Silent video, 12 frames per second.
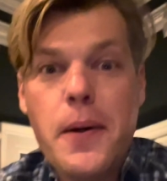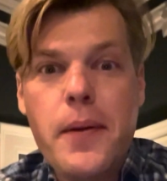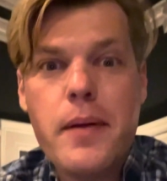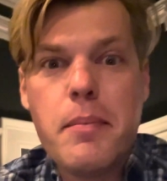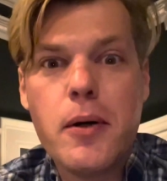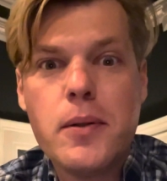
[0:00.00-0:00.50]

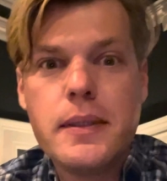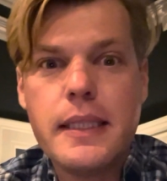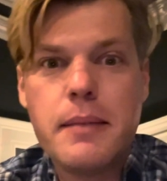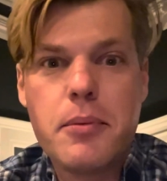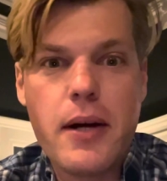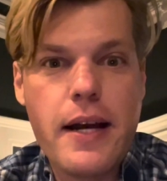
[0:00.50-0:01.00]
the bowl
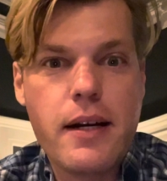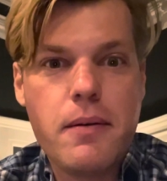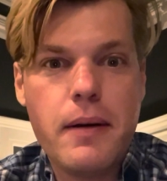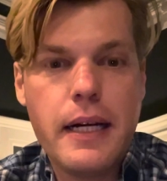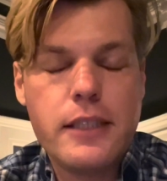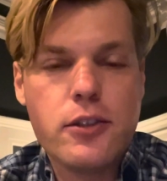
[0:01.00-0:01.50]
did break
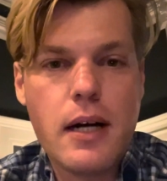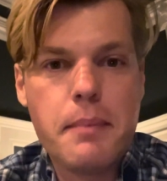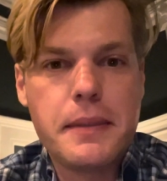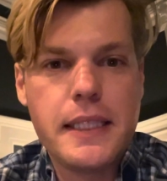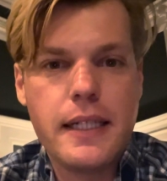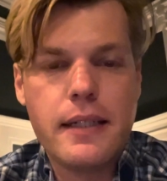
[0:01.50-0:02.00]
when I
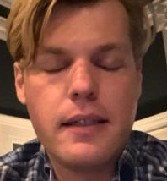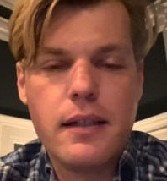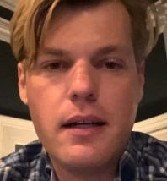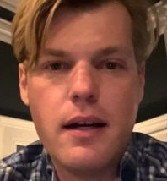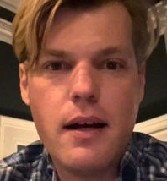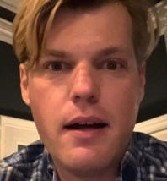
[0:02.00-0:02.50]
dropped it.
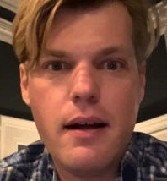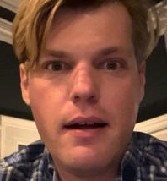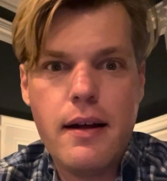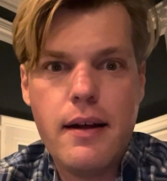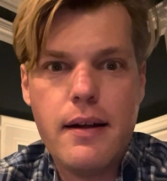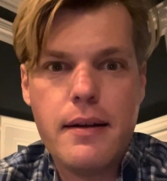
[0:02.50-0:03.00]

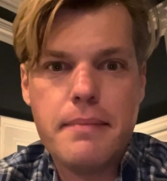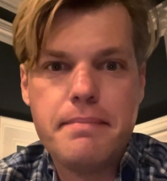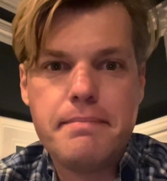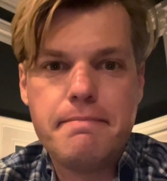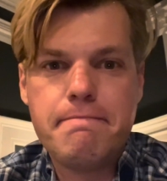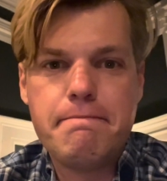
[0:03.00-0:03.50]

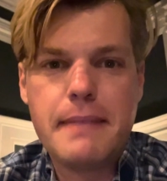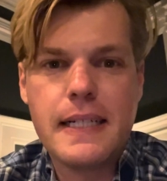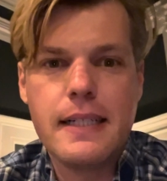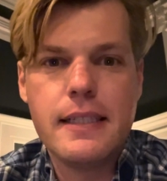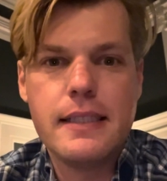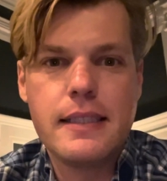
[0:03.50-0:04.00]

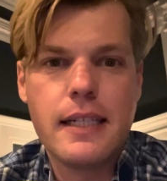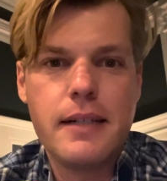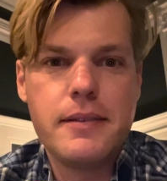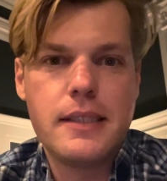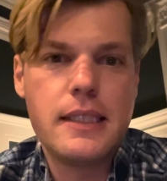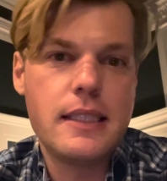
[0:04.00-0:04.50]
Because I
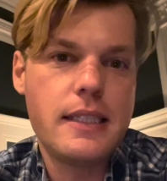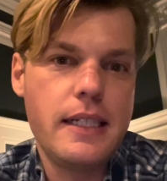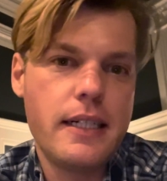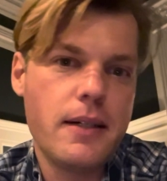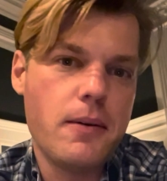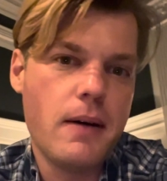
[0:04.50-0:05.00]
was just
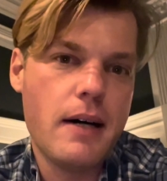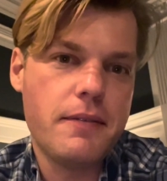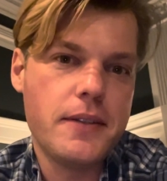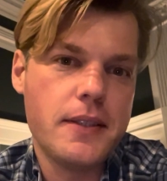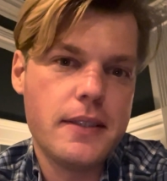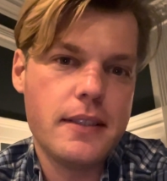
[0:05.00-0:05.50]
eating a
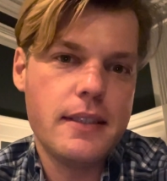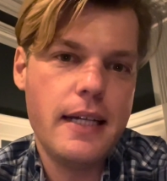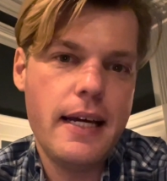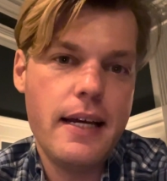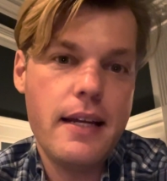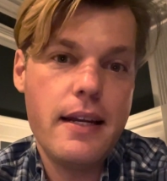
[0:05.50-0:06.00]
waffle
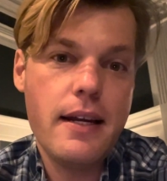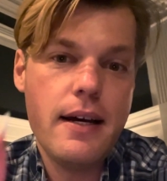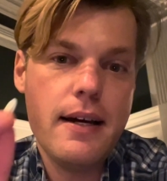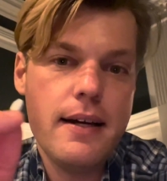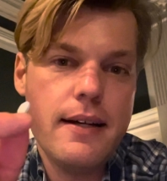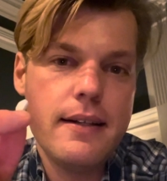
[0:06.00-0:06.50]
and
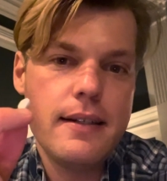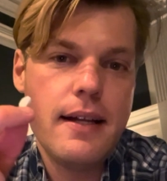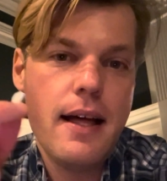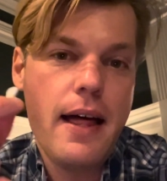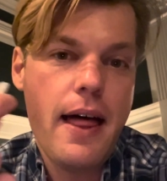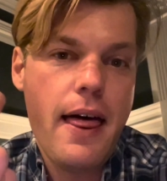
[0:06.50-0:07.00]

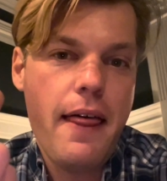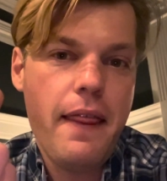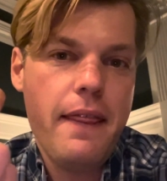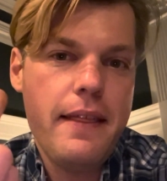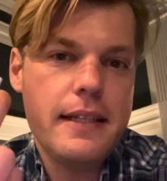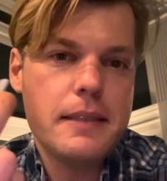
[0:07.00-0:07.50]

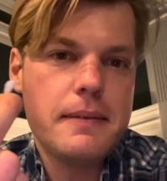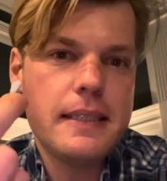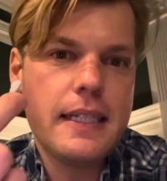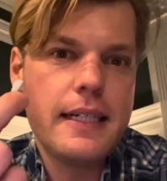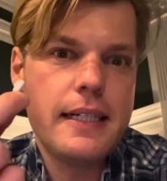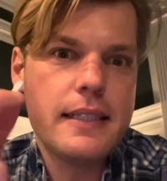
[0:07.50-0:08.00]
this was
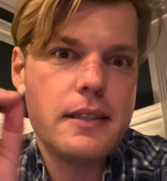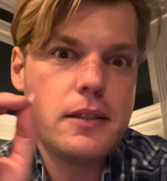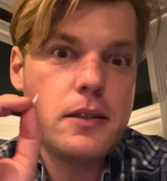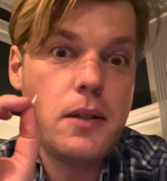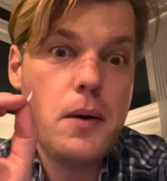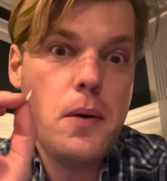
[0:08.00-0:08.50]
in it,
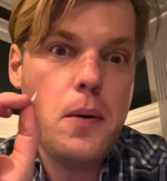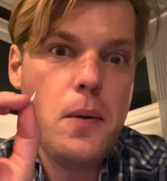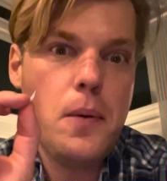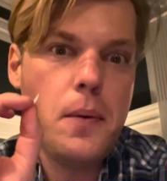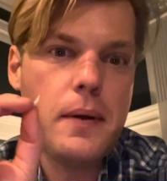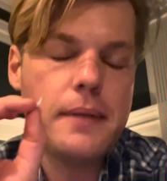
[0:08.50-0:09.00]

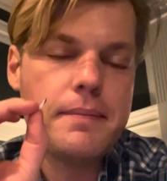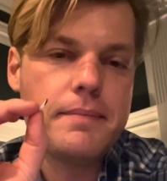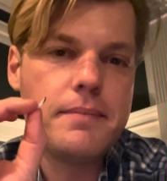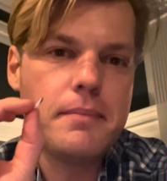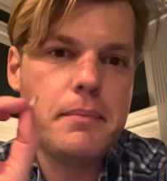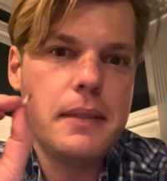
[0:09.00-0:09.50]
so
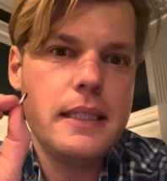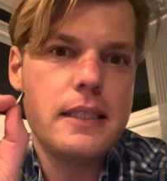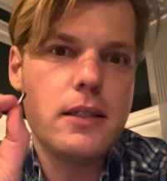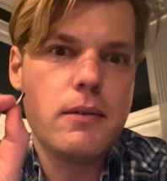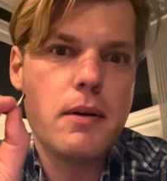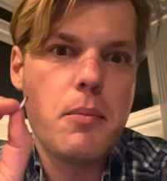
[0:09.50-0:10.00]
please
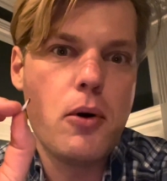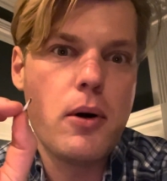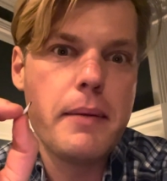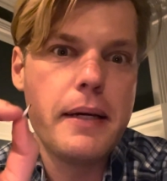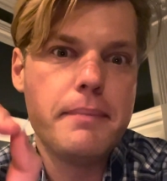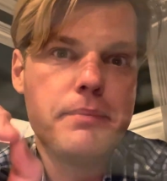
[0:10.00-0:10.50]
don't report me.